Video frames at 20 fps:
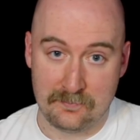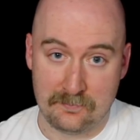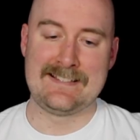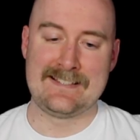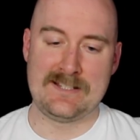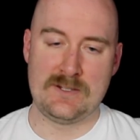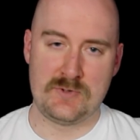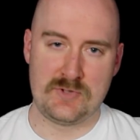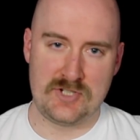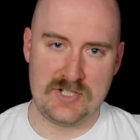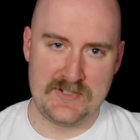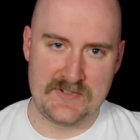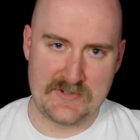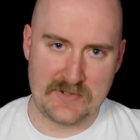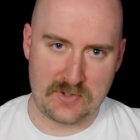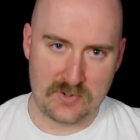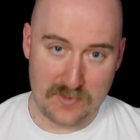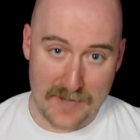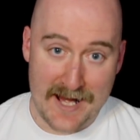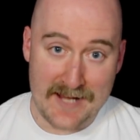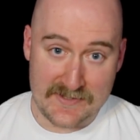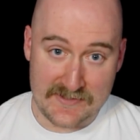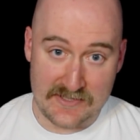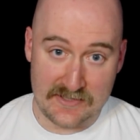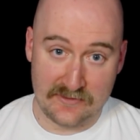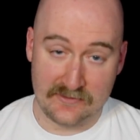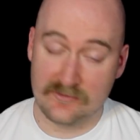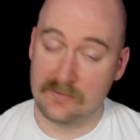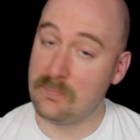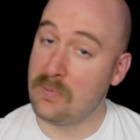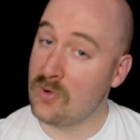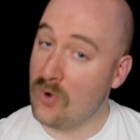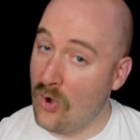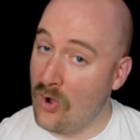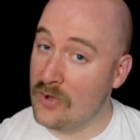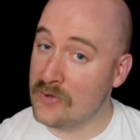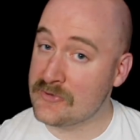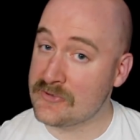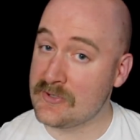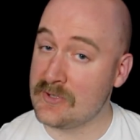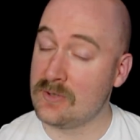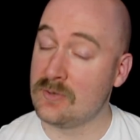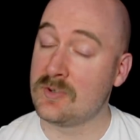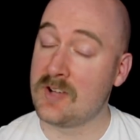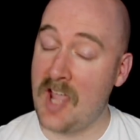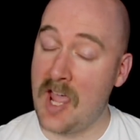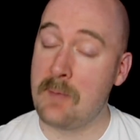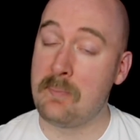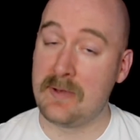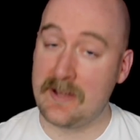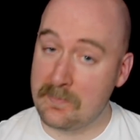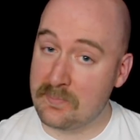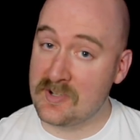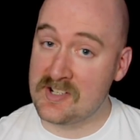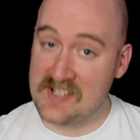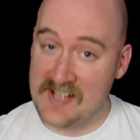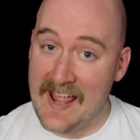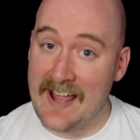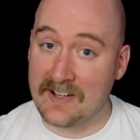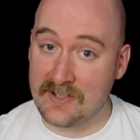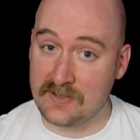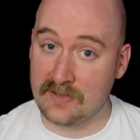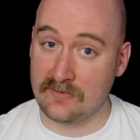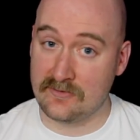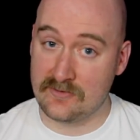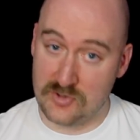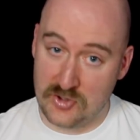So she's aggressive, but also can be protective.